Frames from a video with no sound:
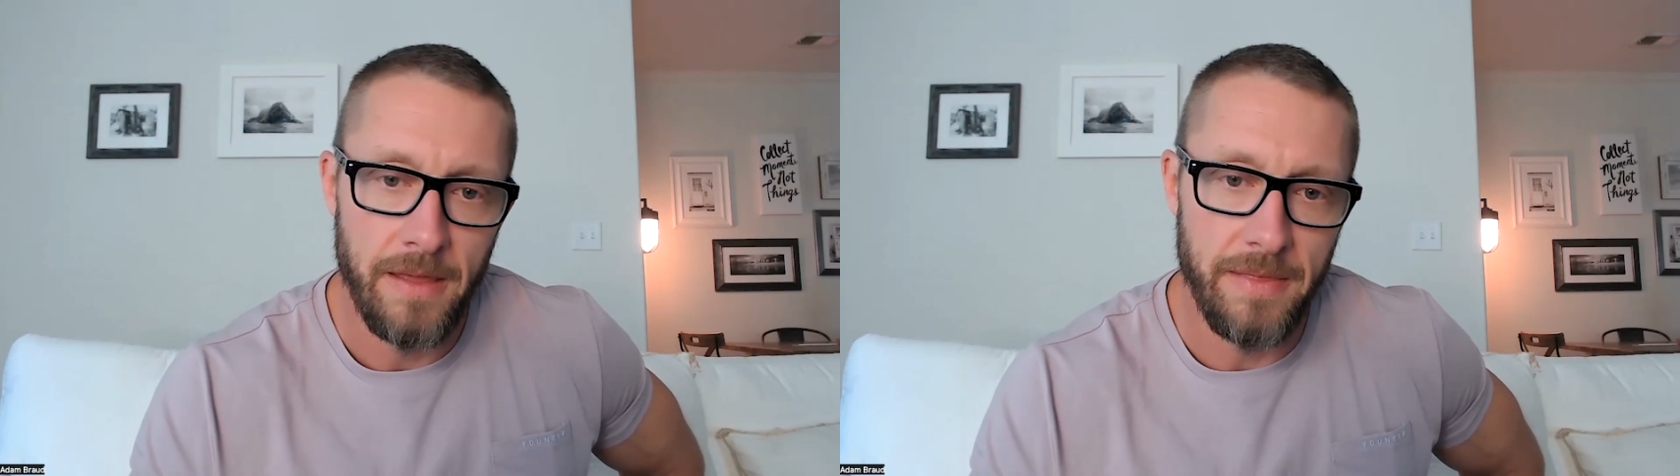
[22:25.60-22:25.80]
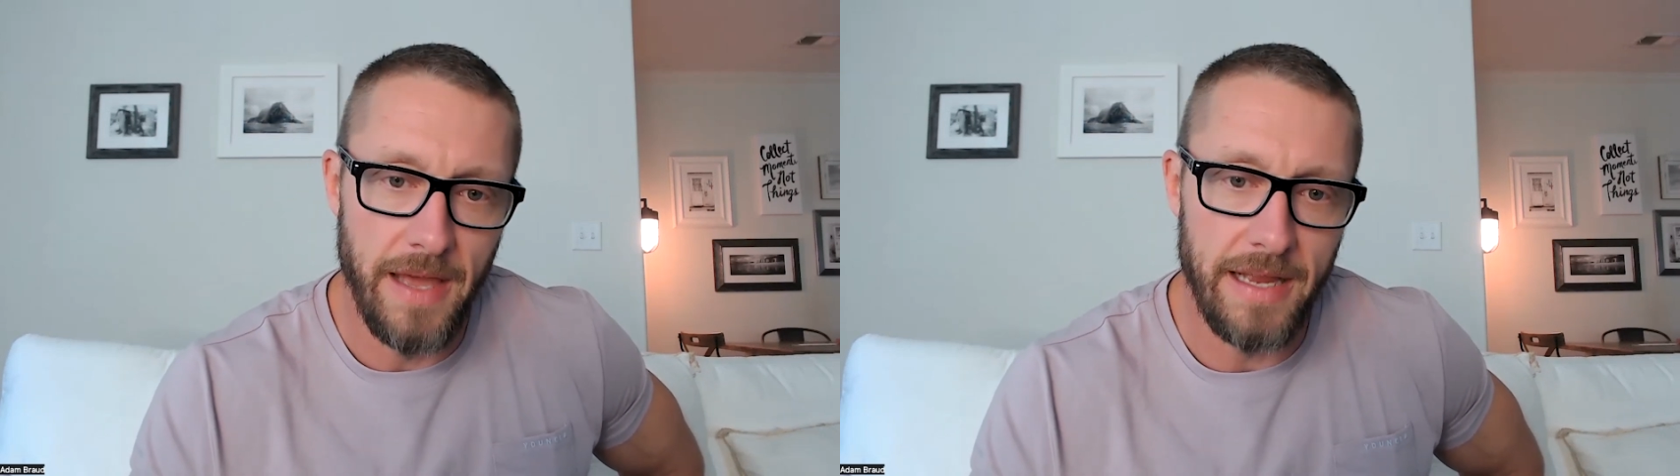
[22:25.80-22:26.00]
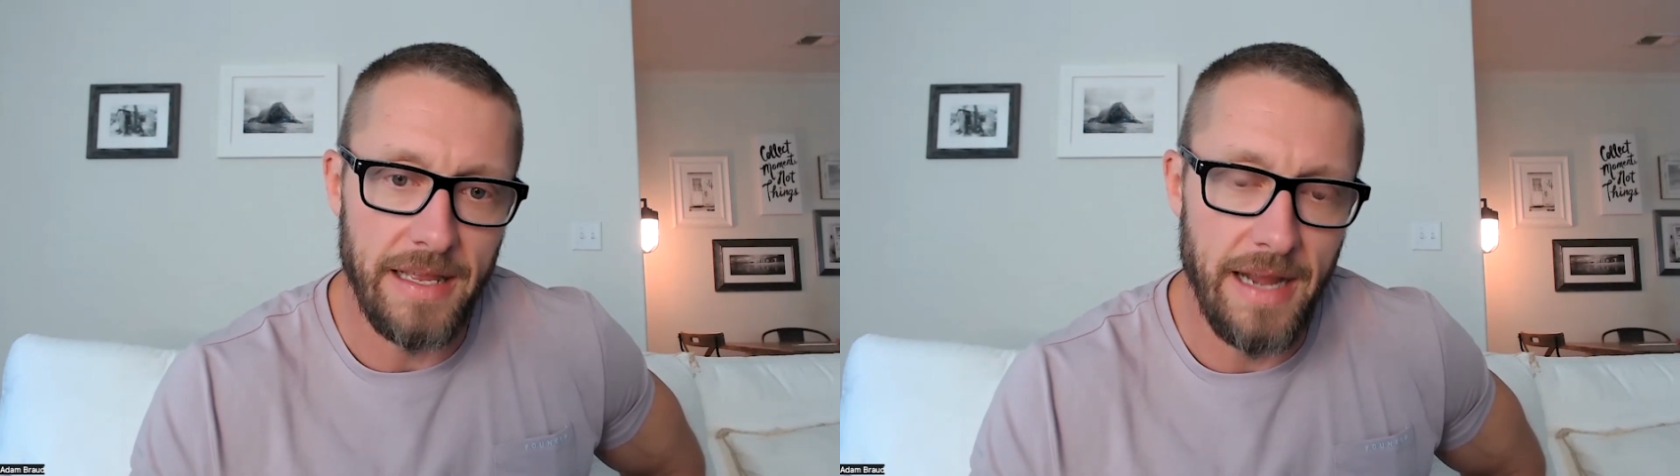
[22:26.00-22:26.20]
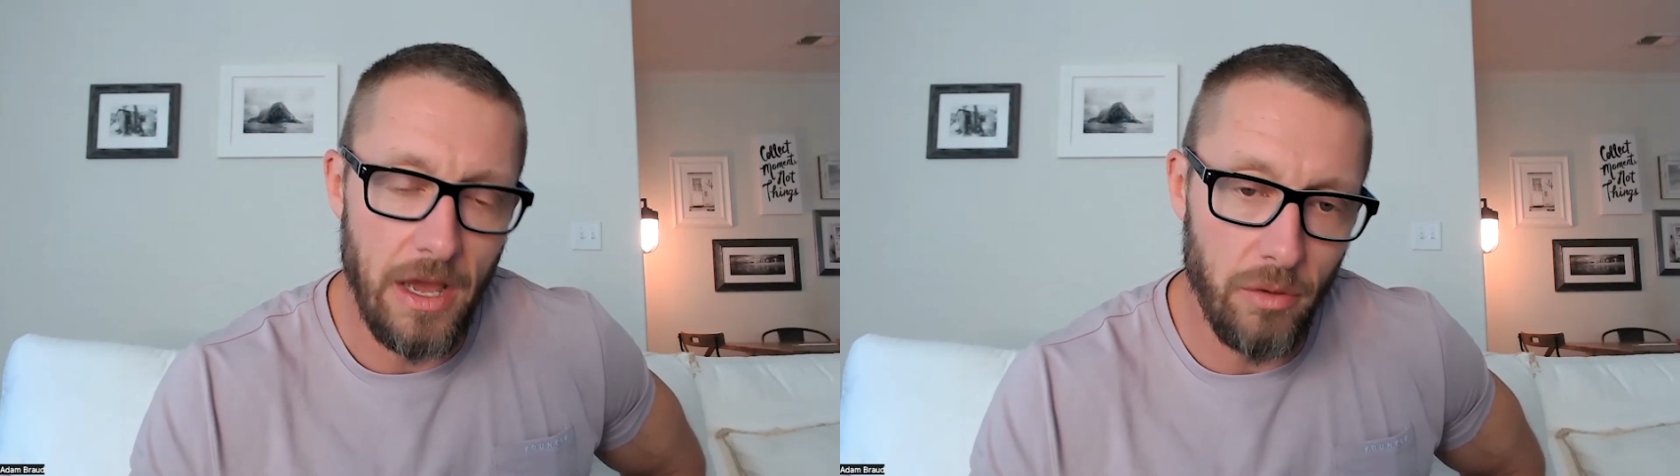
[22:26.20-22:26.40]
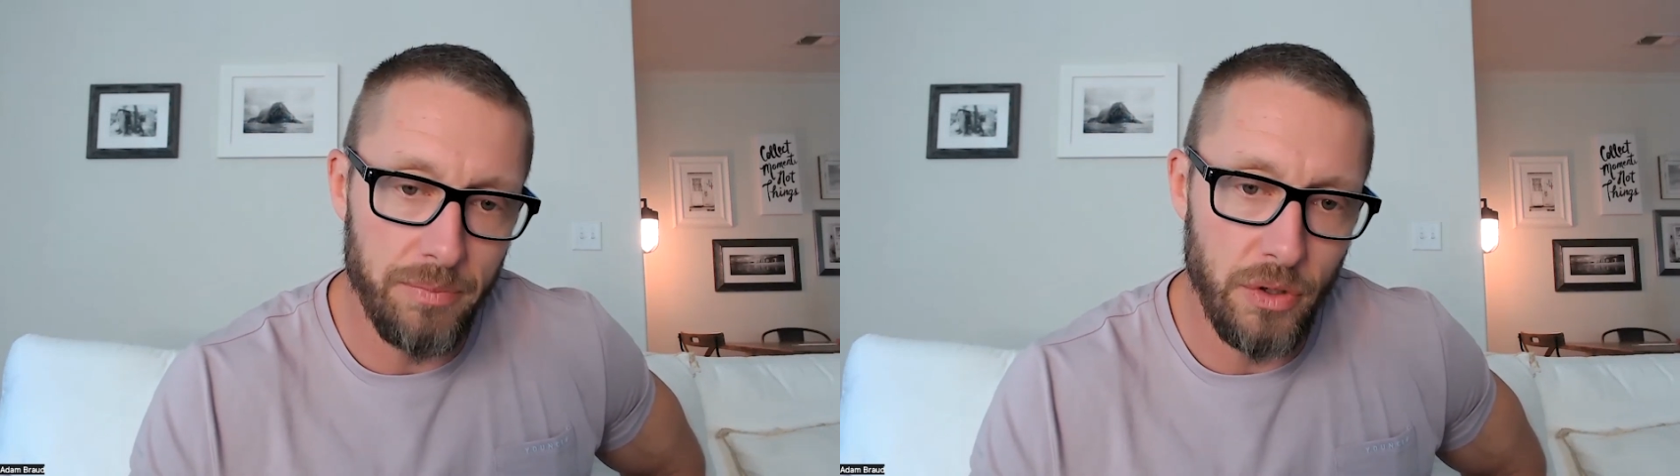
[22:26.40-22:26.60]
that can
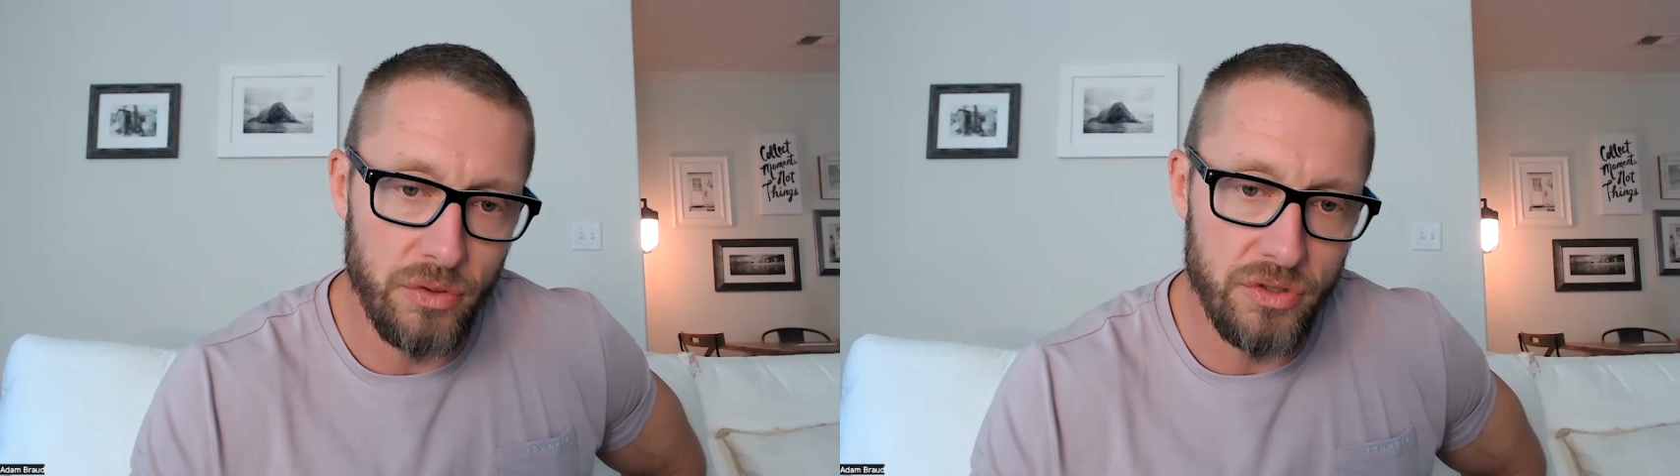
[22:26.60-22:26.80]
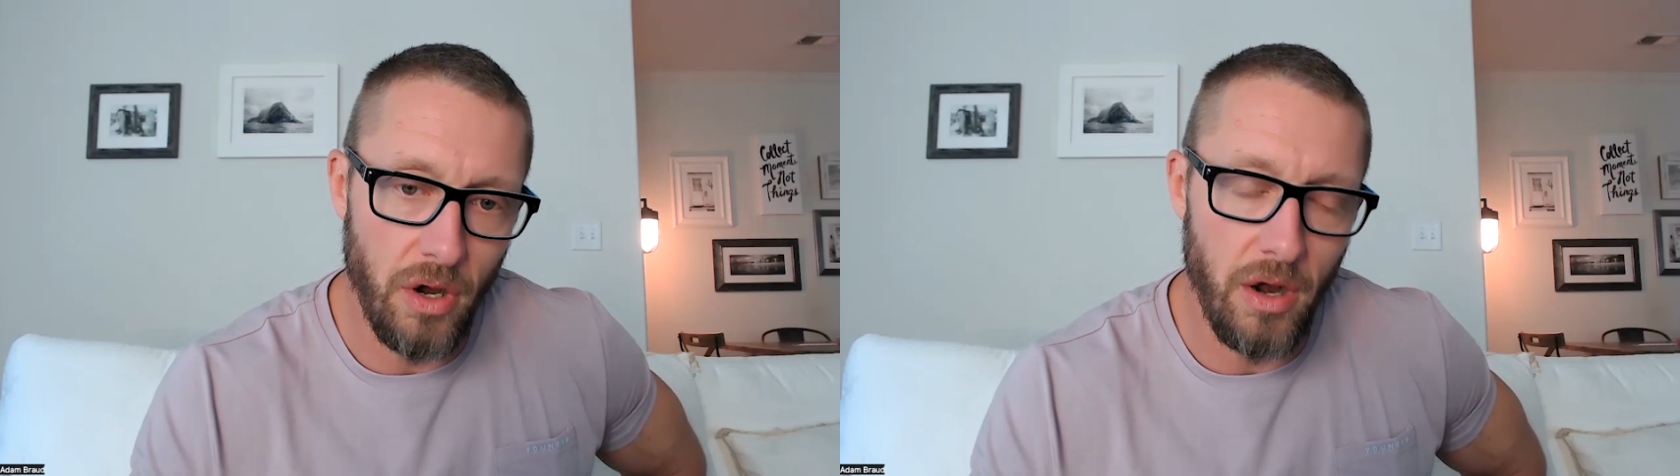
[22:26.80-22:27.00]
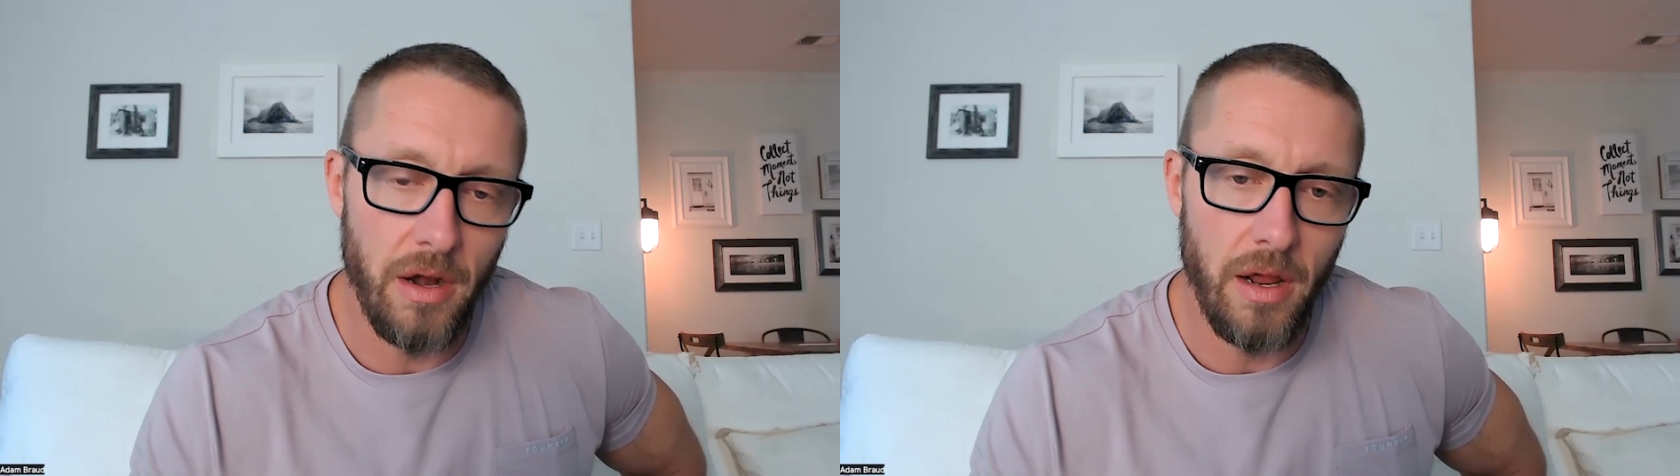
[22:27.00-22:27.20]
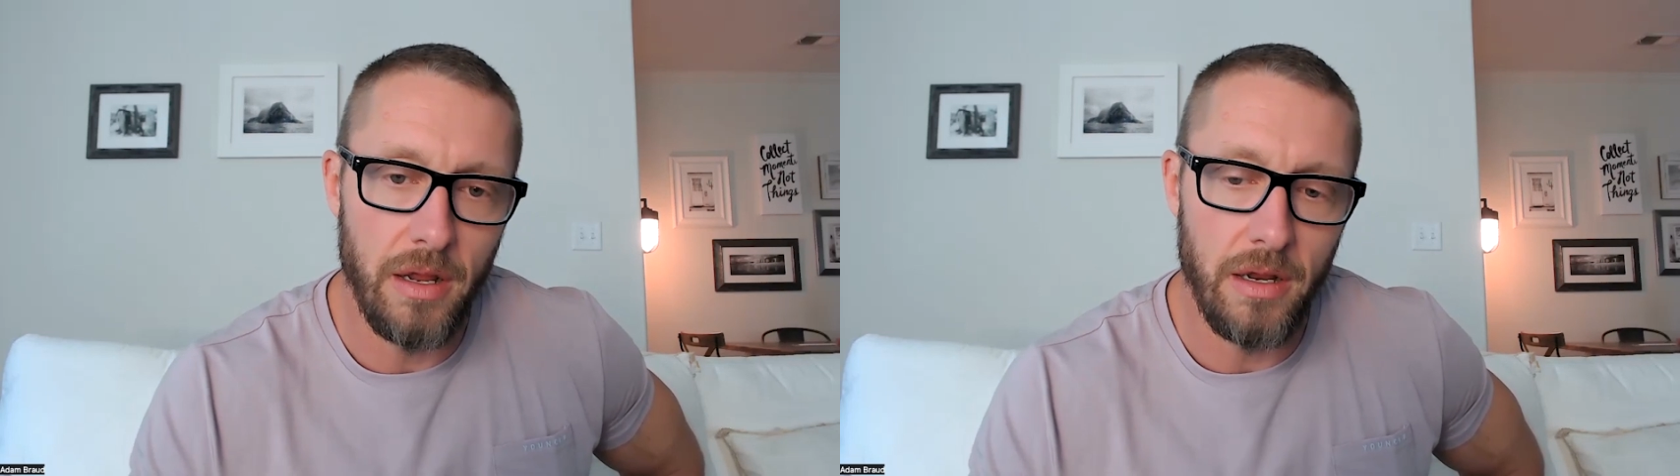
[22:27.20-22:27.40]
help you start